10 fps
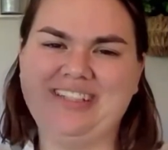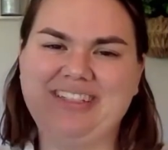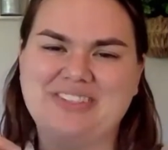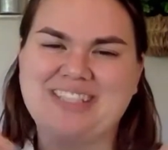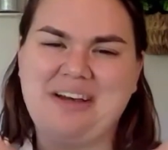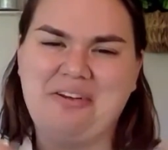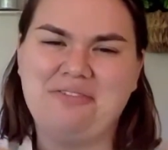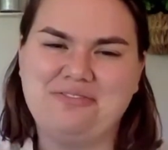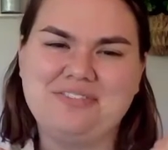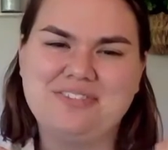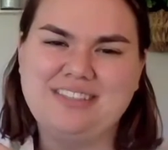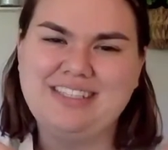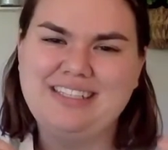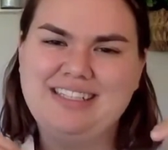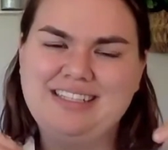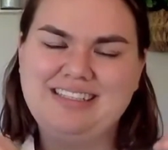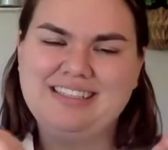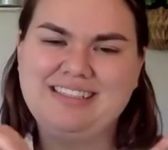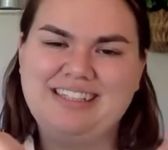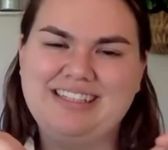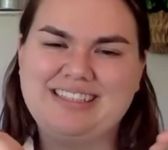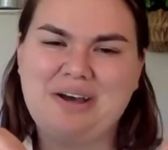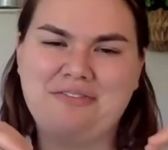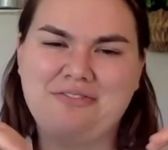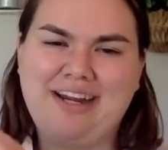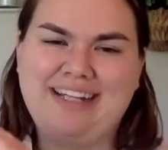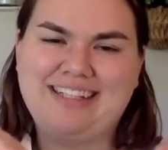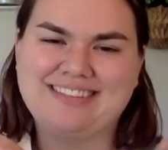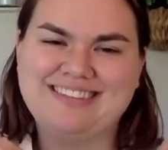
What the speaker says: yourself in this offering.